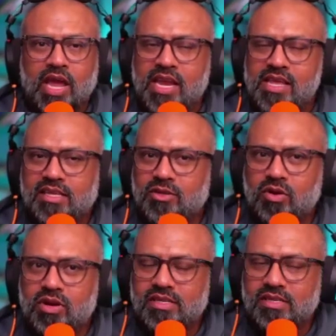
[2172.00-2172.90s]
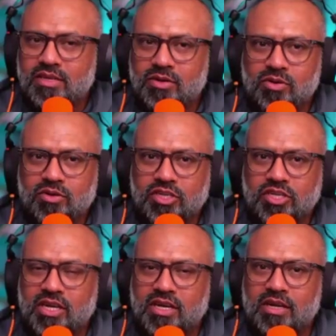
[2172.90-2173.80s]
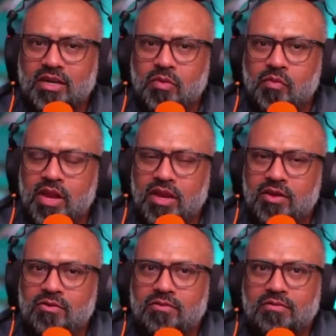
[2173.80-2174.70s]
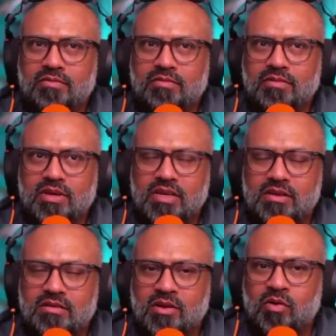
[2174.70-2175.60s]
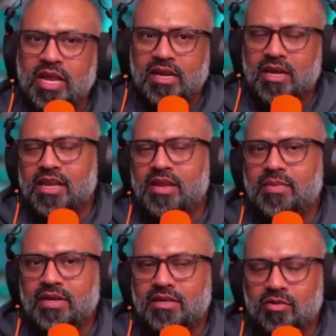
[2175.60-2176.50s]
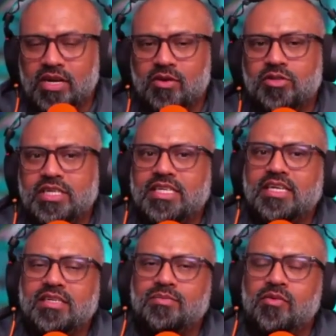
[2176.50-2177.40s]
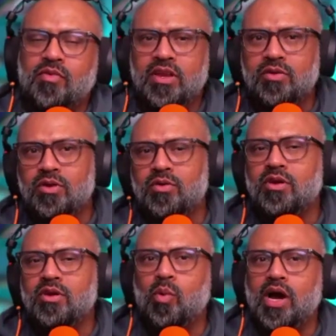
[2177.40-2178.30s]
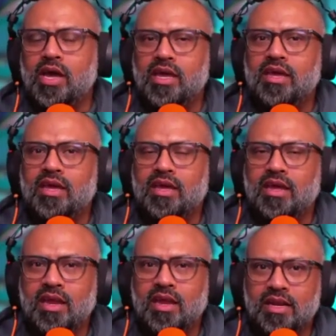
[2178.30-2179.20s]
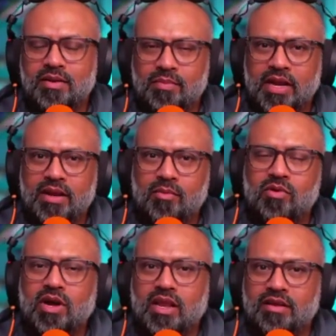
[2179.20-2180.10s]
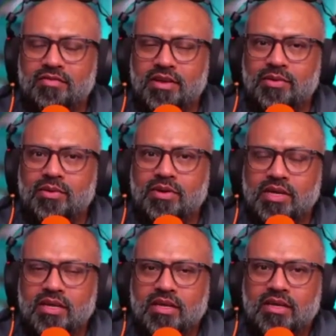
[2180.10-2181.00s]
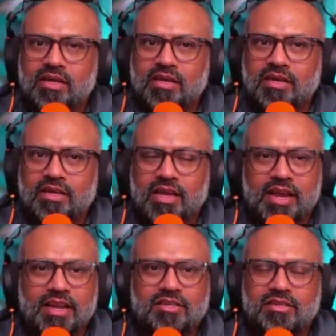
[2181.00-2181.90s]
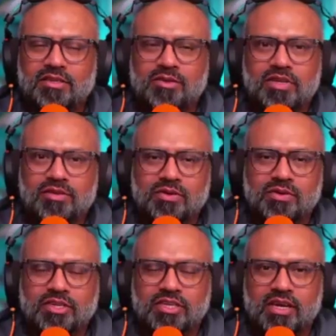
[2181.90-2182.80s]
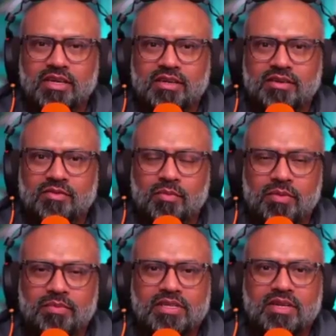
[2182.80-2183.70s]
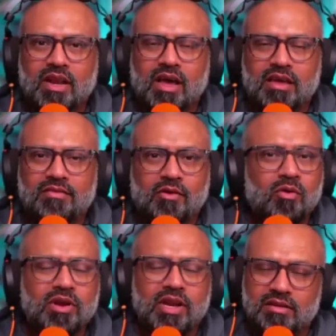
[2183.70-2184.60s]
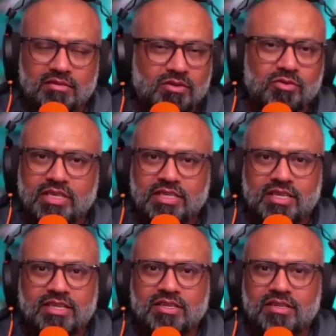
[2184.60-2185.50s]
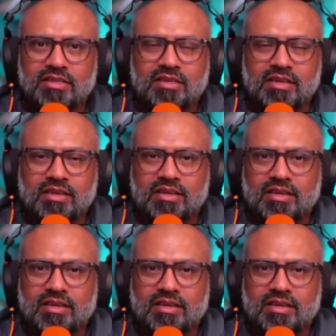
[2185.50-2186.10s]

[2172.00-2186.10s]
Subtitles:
So any stories you could share when you, not in agreement, not in coaching session, but when you knew your why and it made it more clear for you, any stories you could share from your personal life or any coaching sessions,